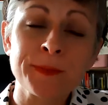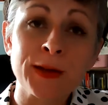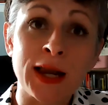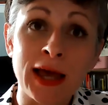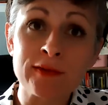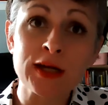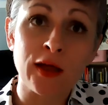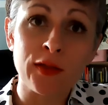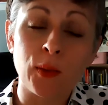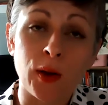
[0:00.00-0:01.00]
And I have
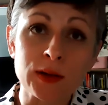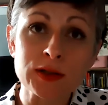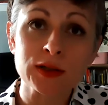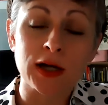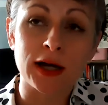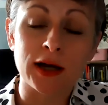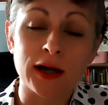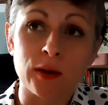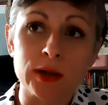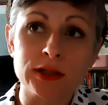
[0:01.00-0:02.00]
another quote,
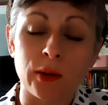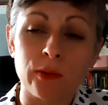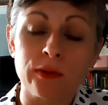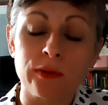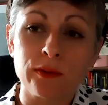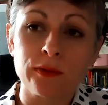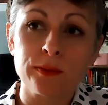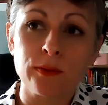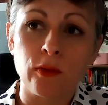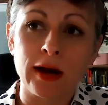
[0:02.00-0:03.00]
which I will
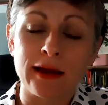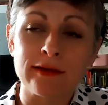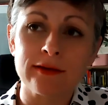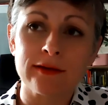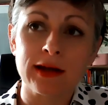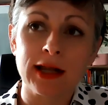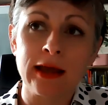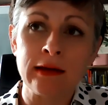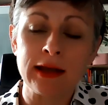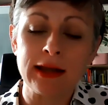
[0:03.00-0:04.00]
more or less
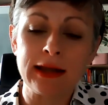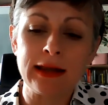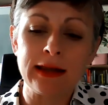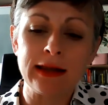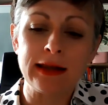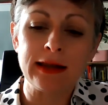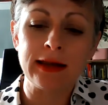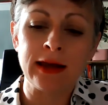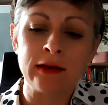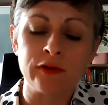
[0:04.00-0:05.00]
leave
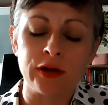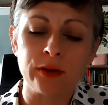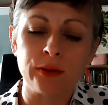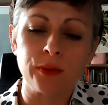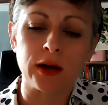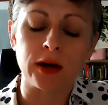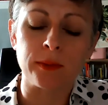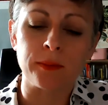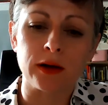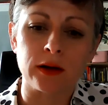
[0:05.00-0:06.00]
you
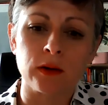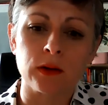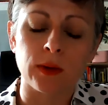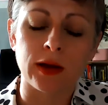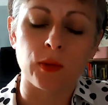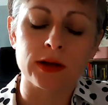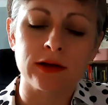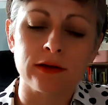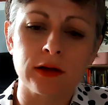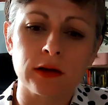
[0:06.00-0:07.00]
with, which
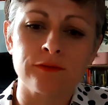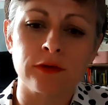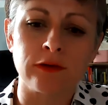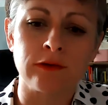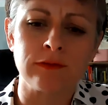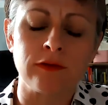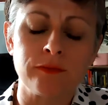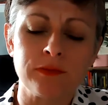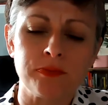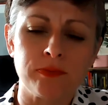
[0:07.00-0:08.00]
is
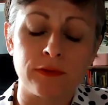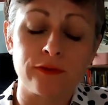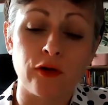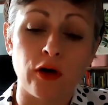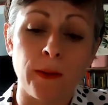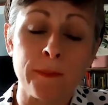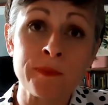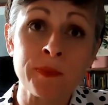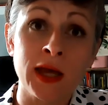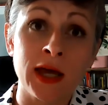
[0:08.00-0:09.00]

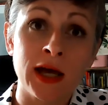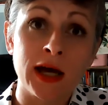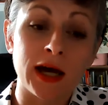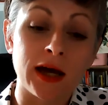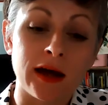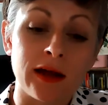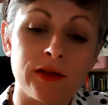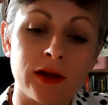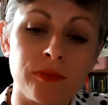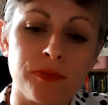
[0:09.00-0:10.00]
from
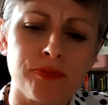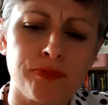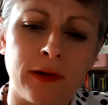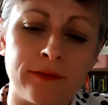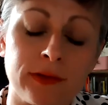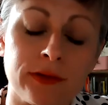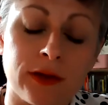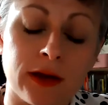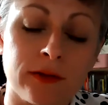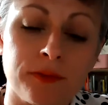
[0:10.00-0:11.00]

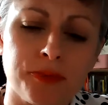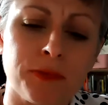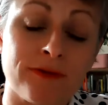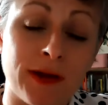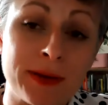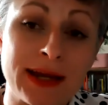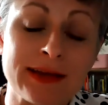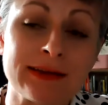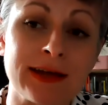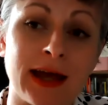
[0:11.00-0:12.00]
the
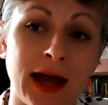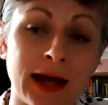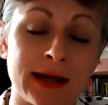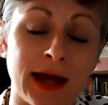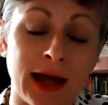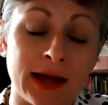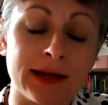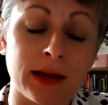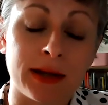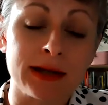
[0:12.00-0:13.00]
feminist
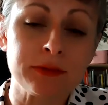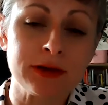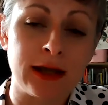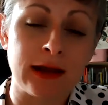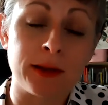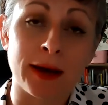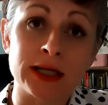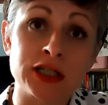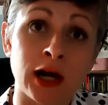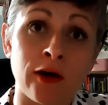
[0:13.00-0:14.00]
academic Tithi
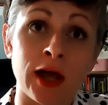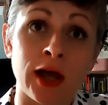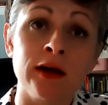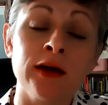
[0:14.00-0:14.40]
Bhattacharya,